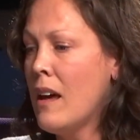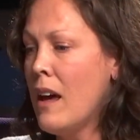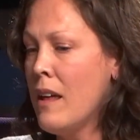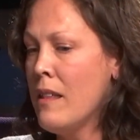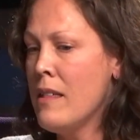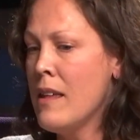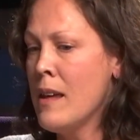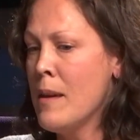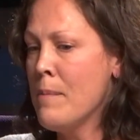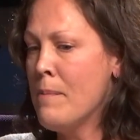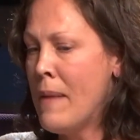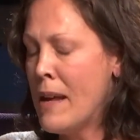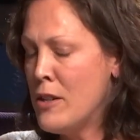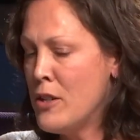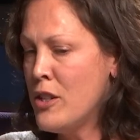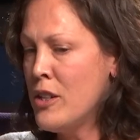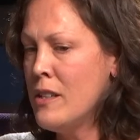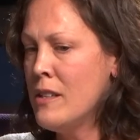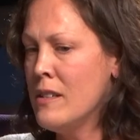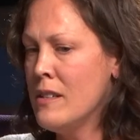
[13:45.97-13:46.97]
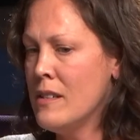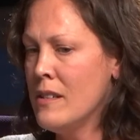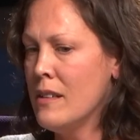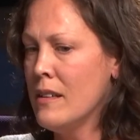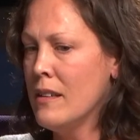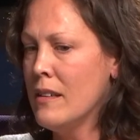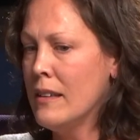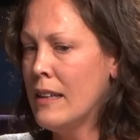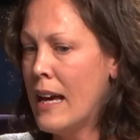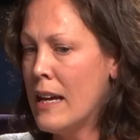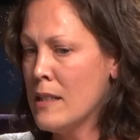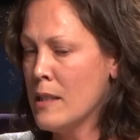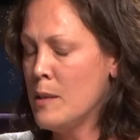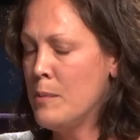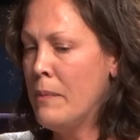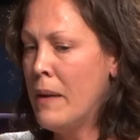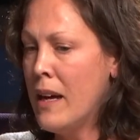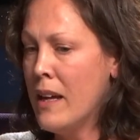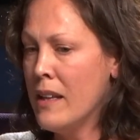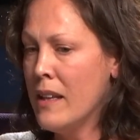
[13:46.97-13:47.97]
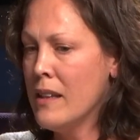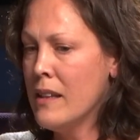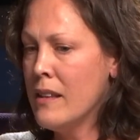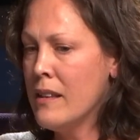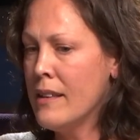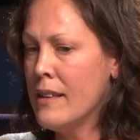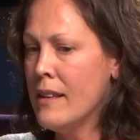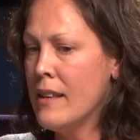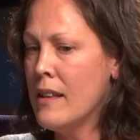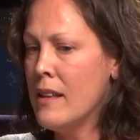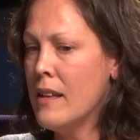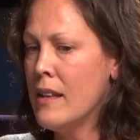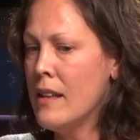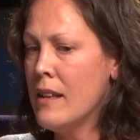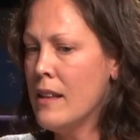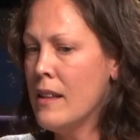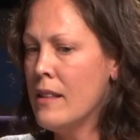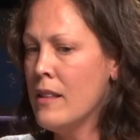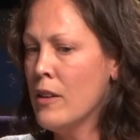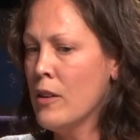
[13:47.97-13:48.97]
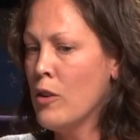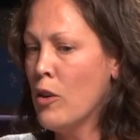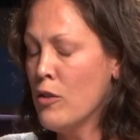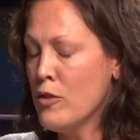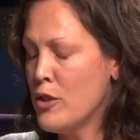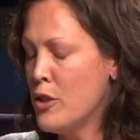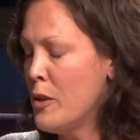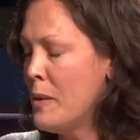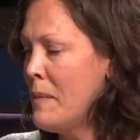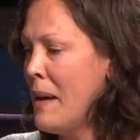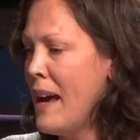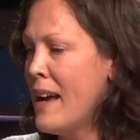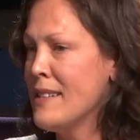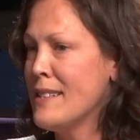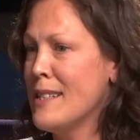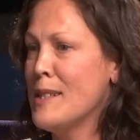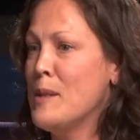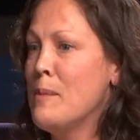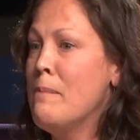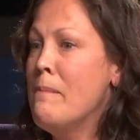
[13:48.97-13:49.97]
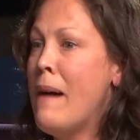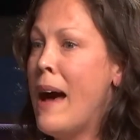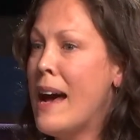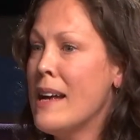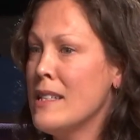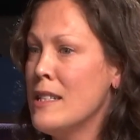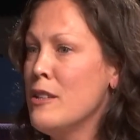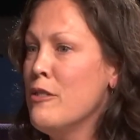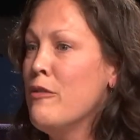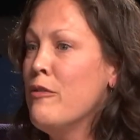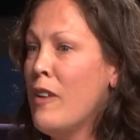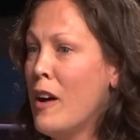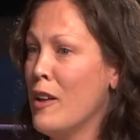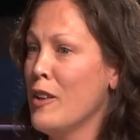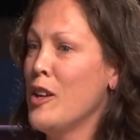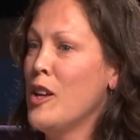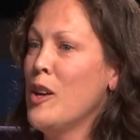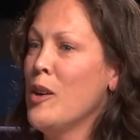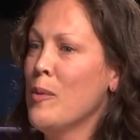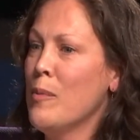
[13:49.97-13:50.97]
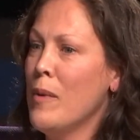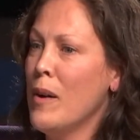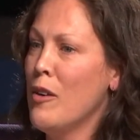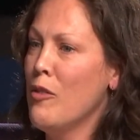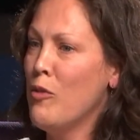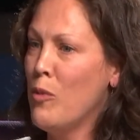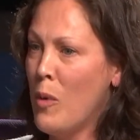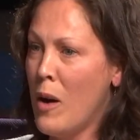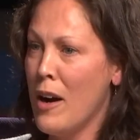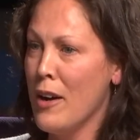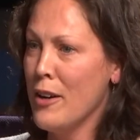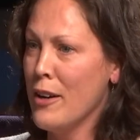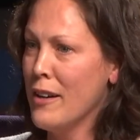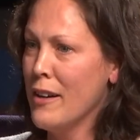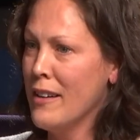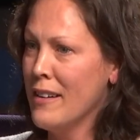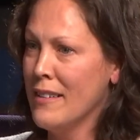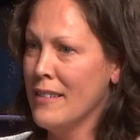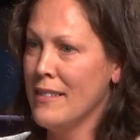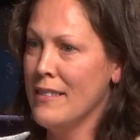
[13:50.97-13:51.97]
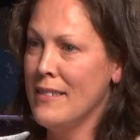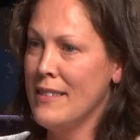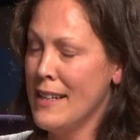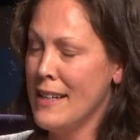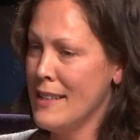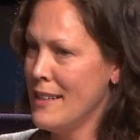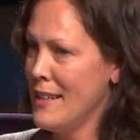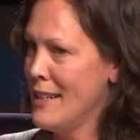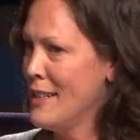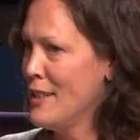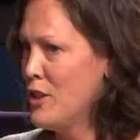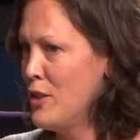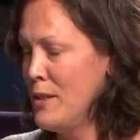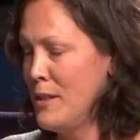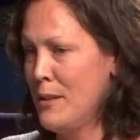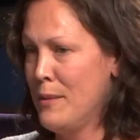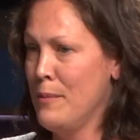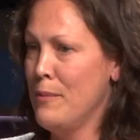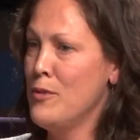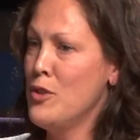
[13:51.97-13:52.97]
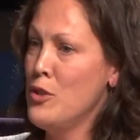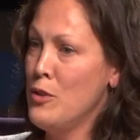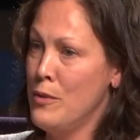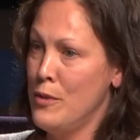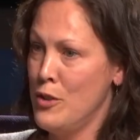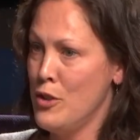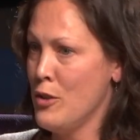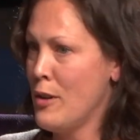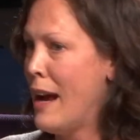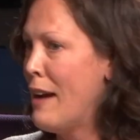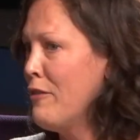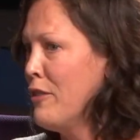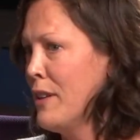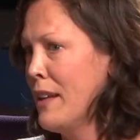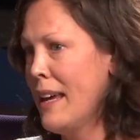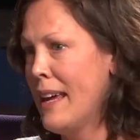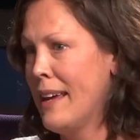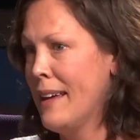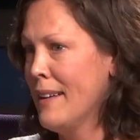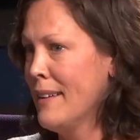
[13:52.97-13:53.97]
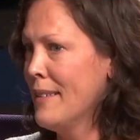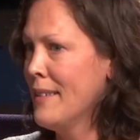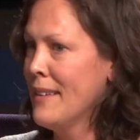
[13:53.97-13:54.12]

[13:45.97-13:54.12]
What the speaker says: I think, mentioned last month, the Gulf Stream has this massive volume of water that is traveling